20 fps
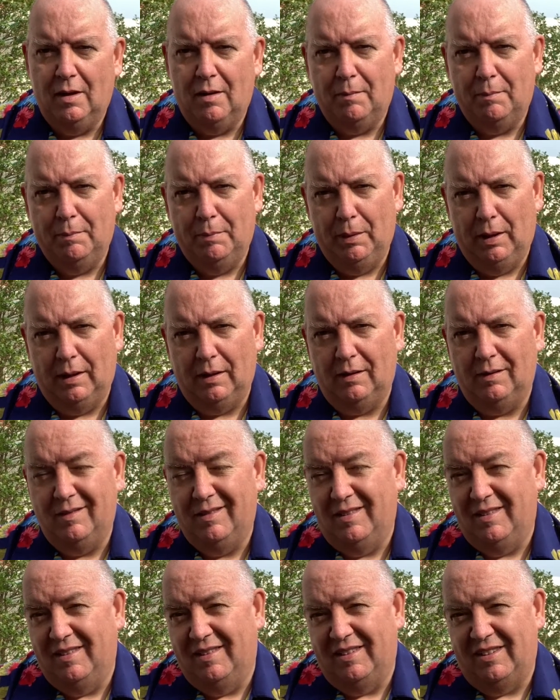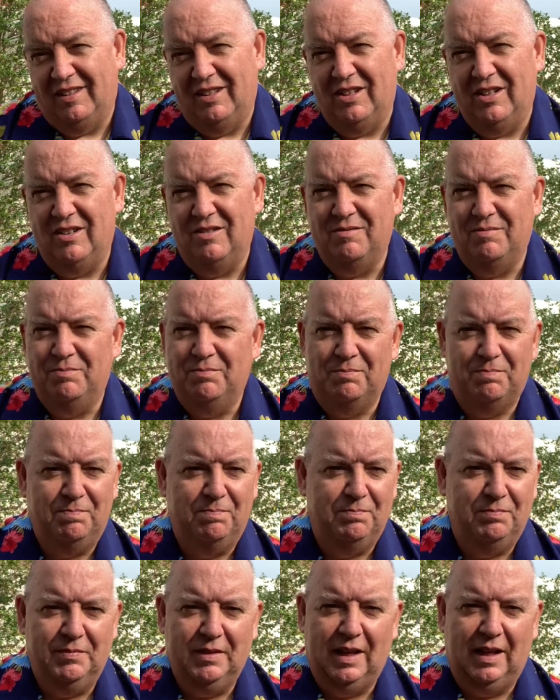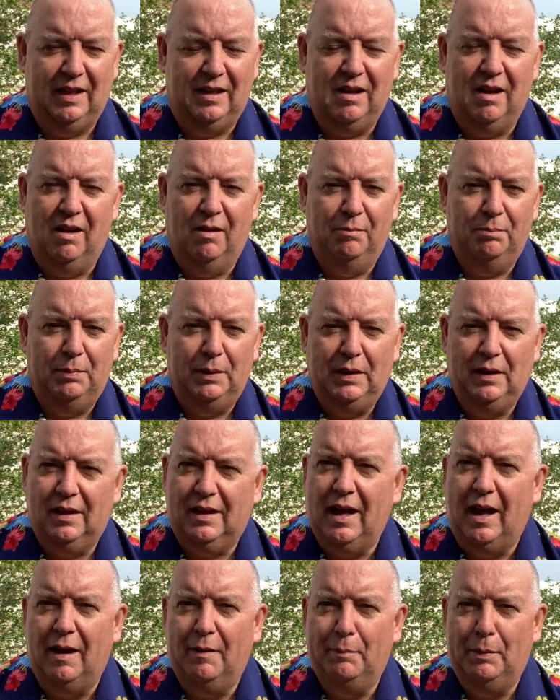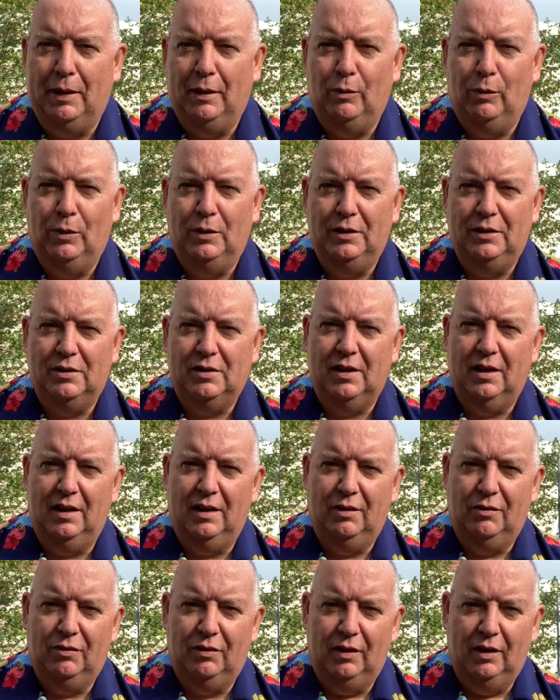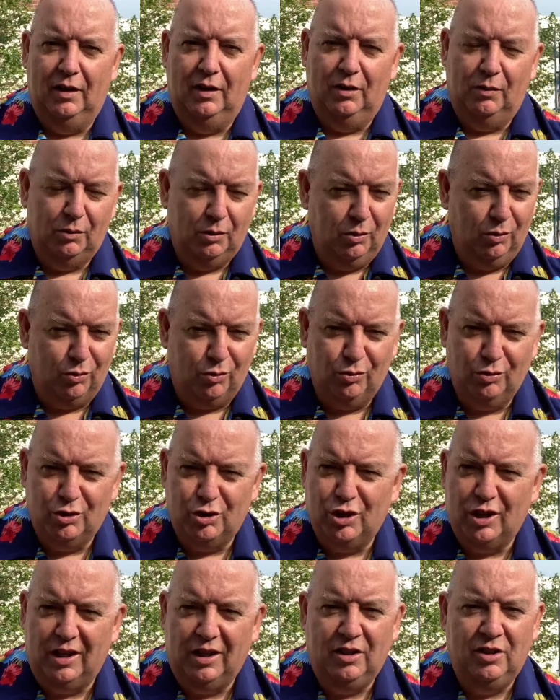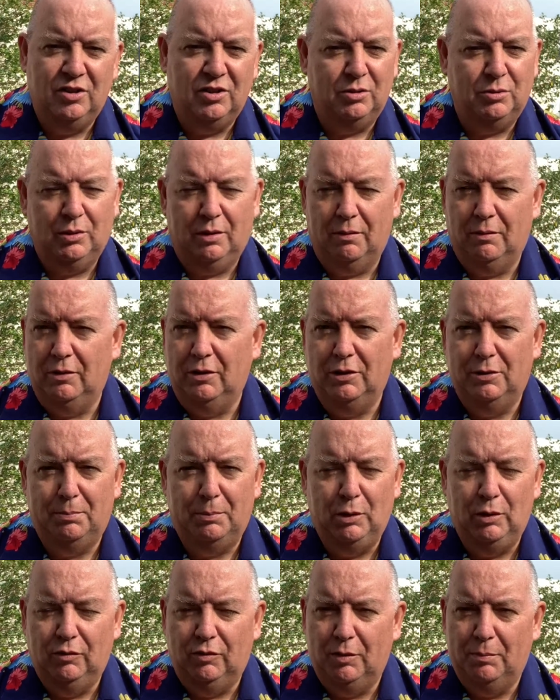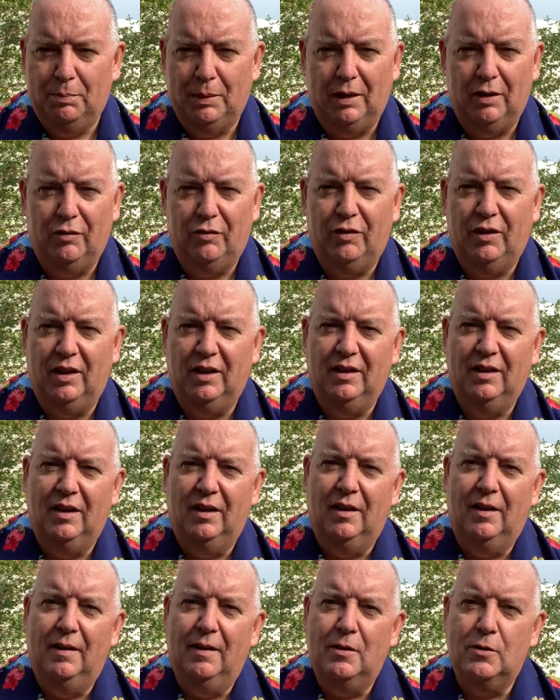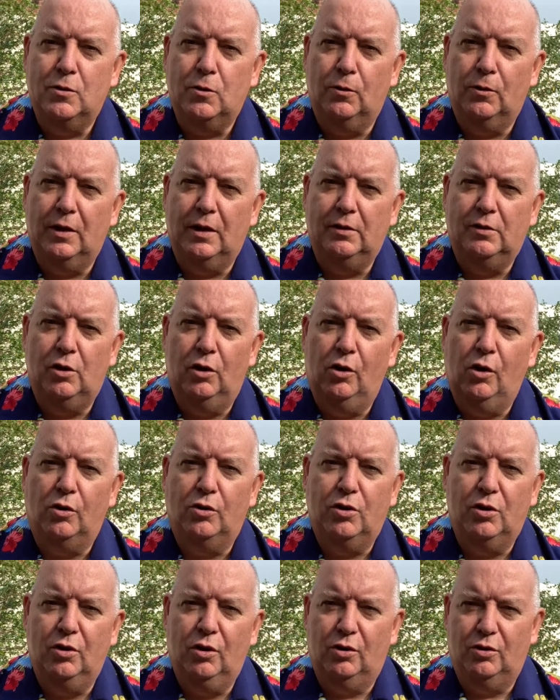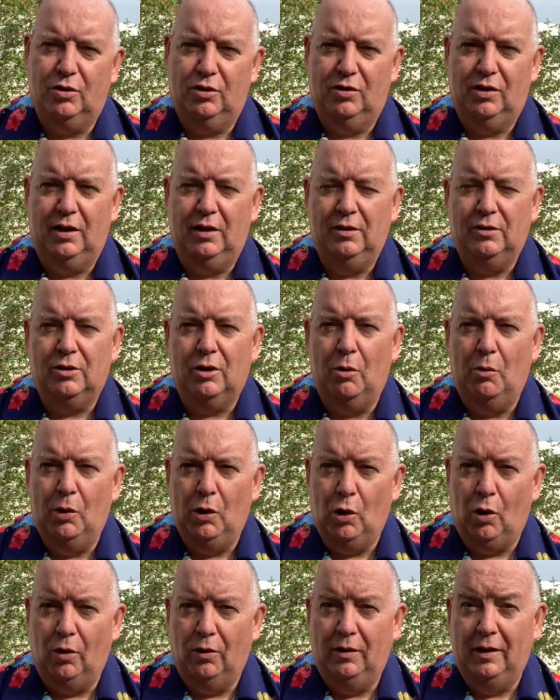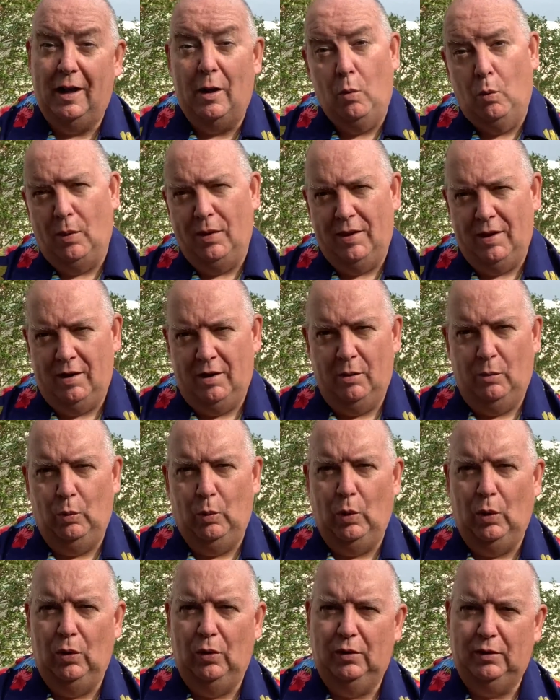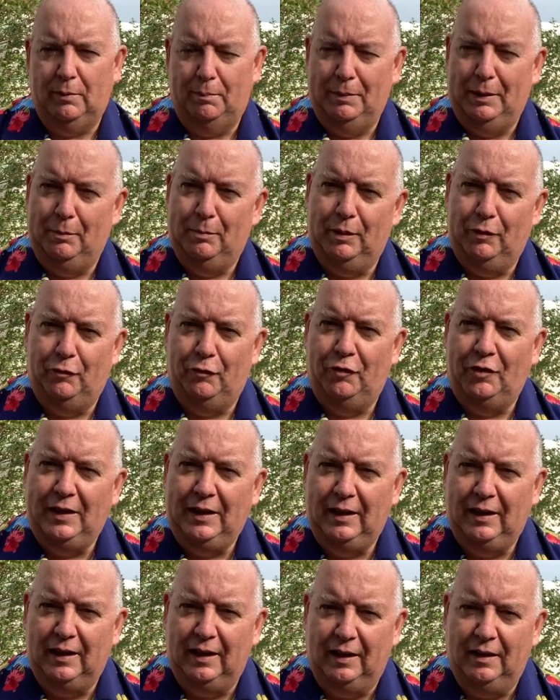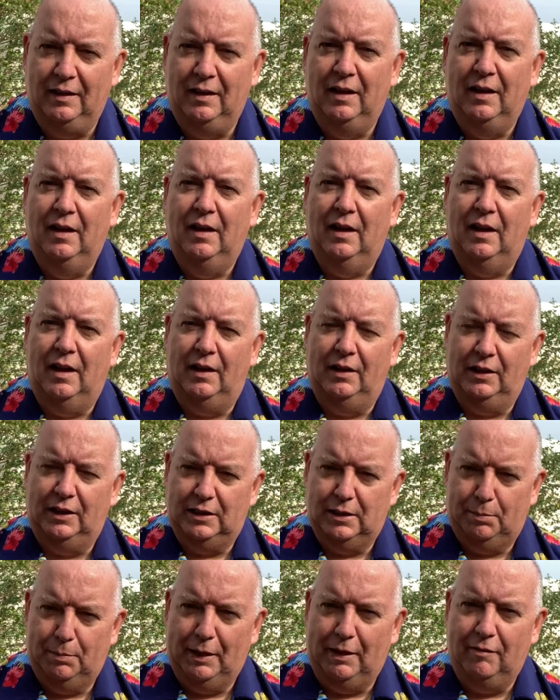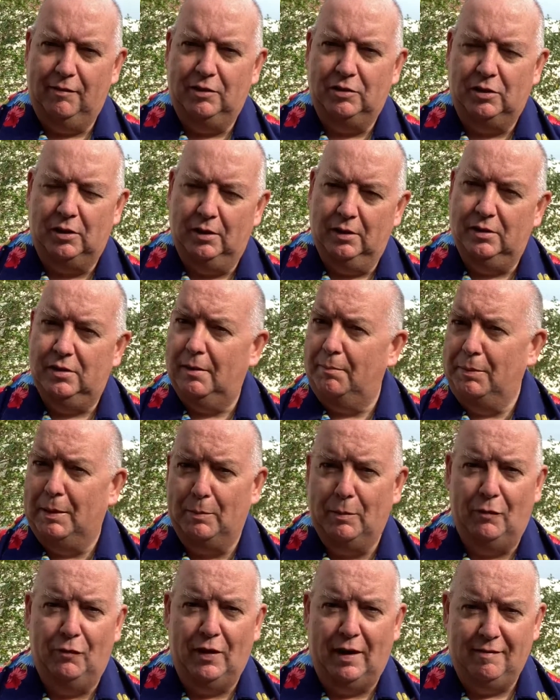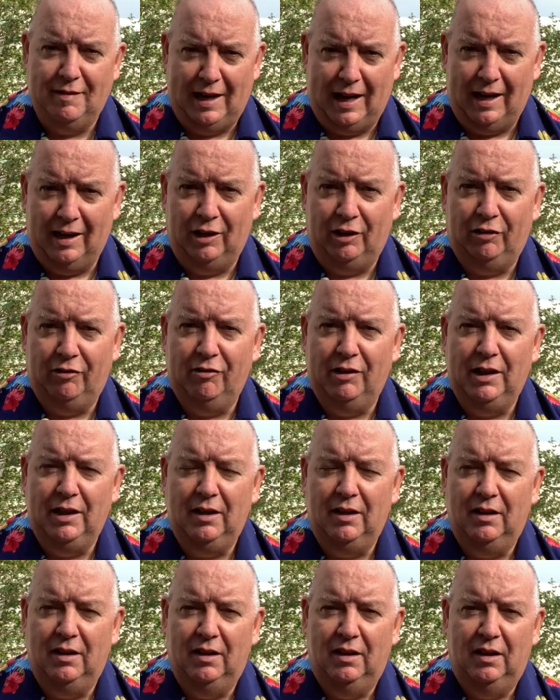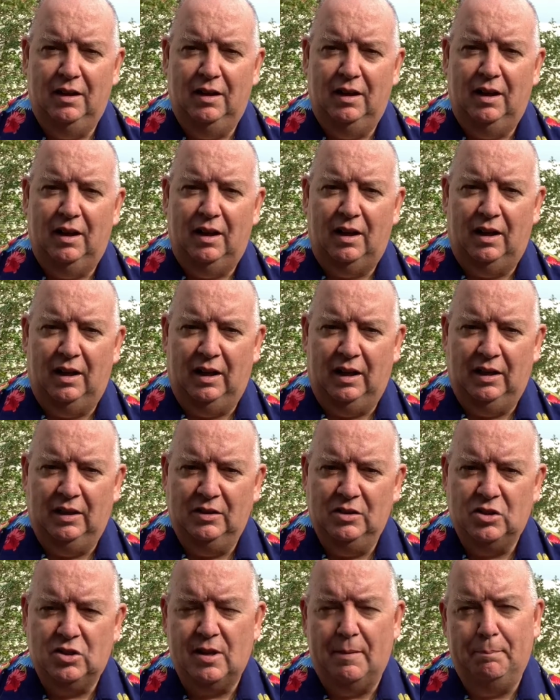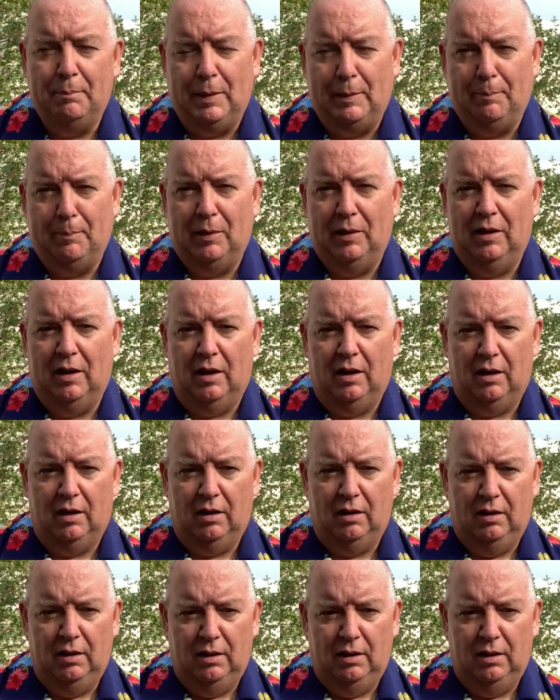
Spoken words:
But, it can't be a caterpillar all its life. Go through changes, we call it this beautiful butterfly. So there's lots and lots of things going on within the world that people are feeling and experiencing. And some people are very angry, and some people are